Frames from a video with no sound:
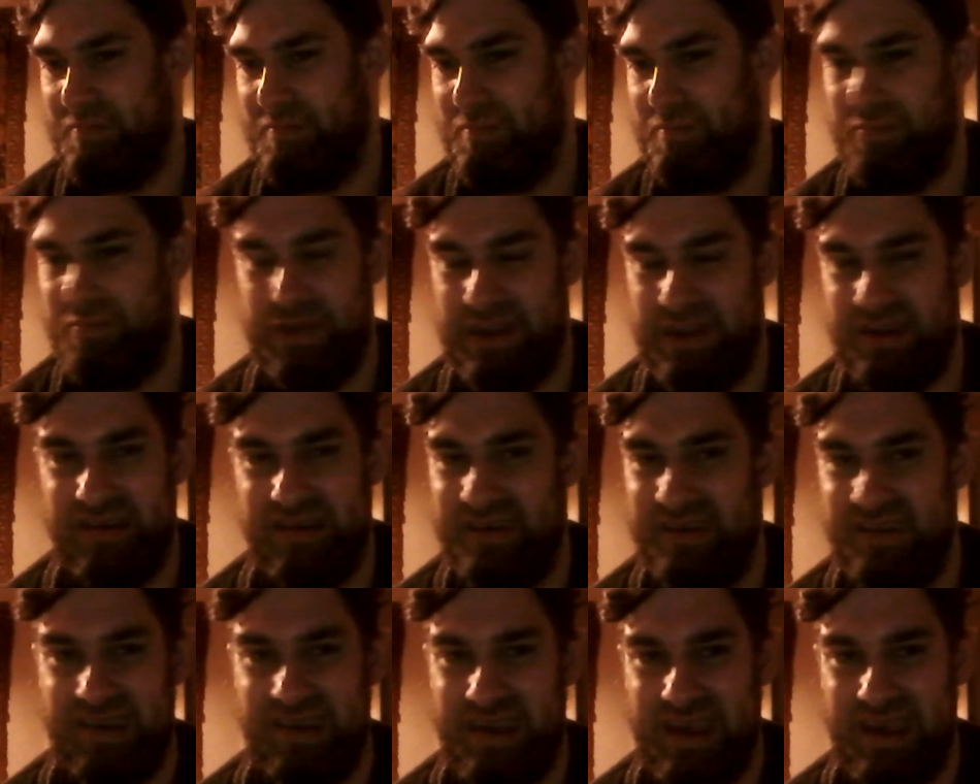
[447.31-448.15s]

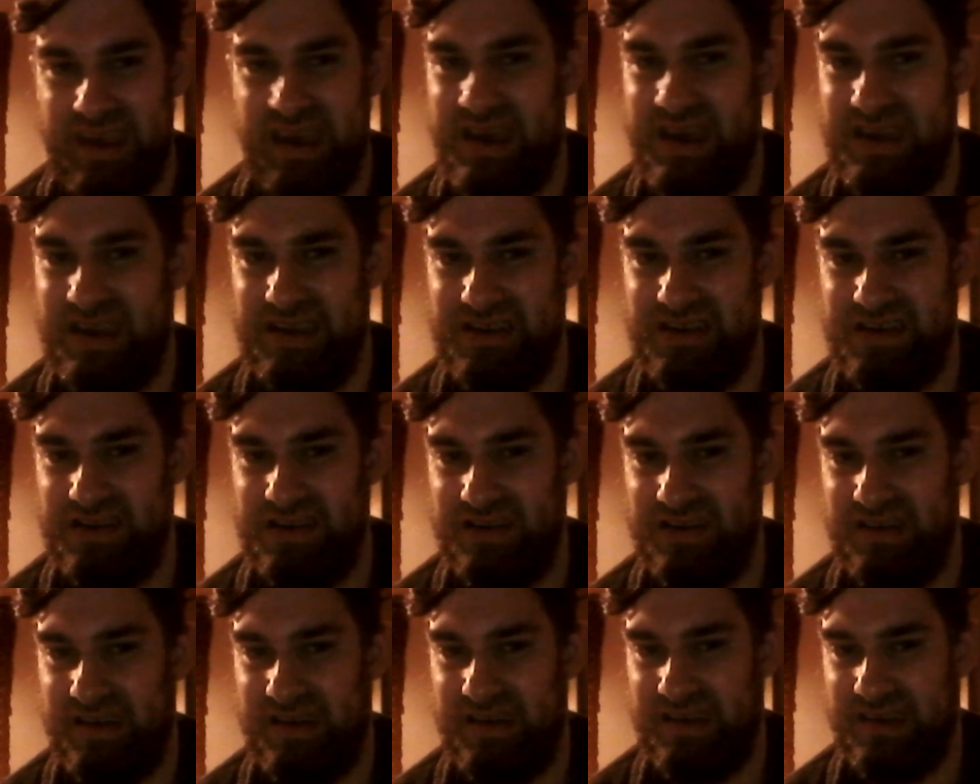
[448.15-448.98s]
because, hey, she
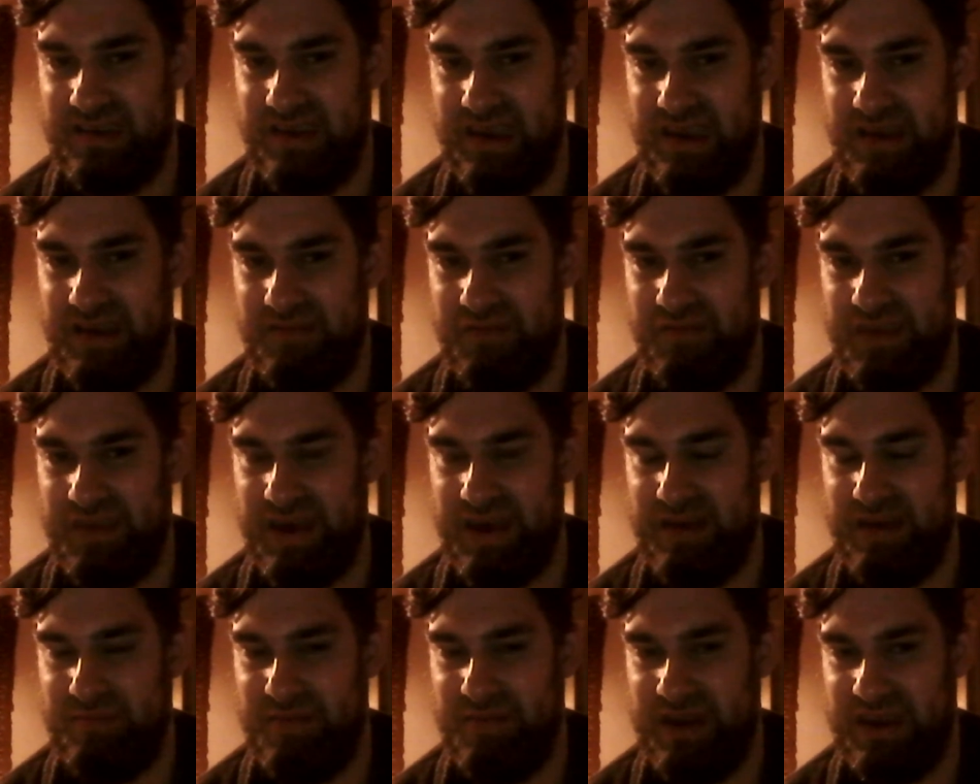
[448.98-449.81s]
doesn't have
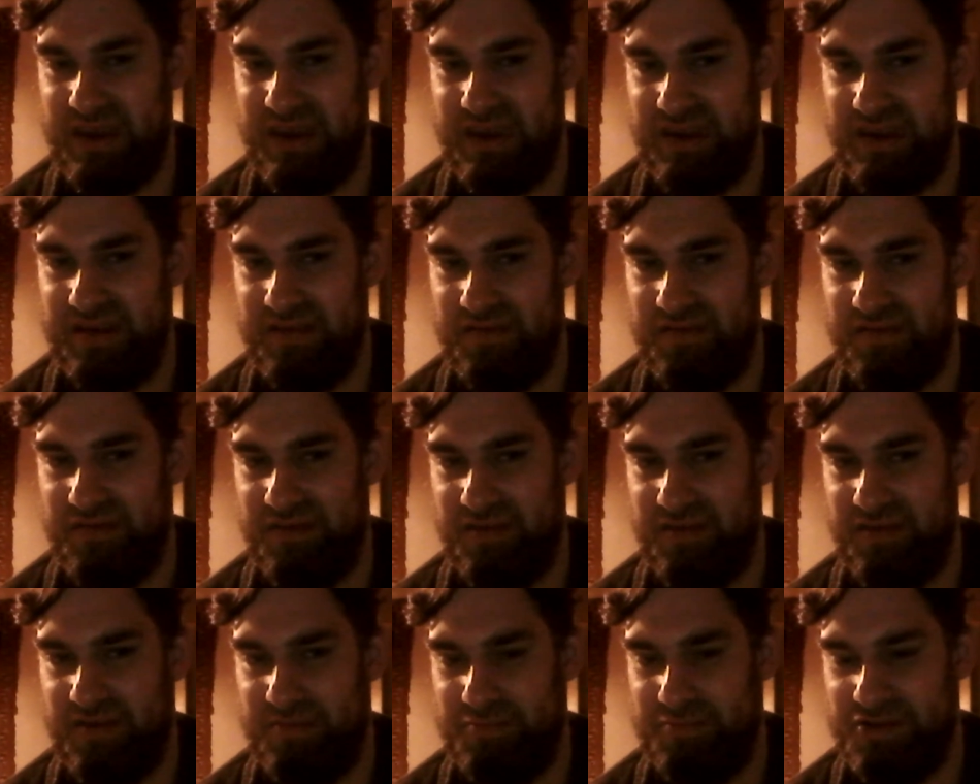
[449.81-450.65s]
that many
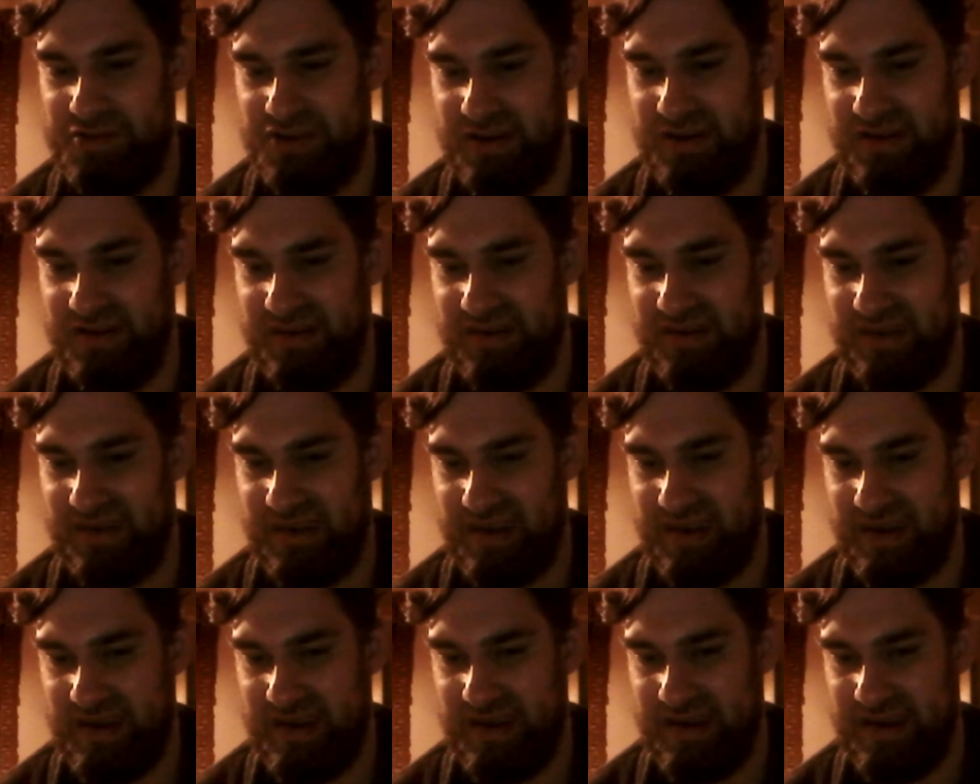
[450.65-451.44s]
other options.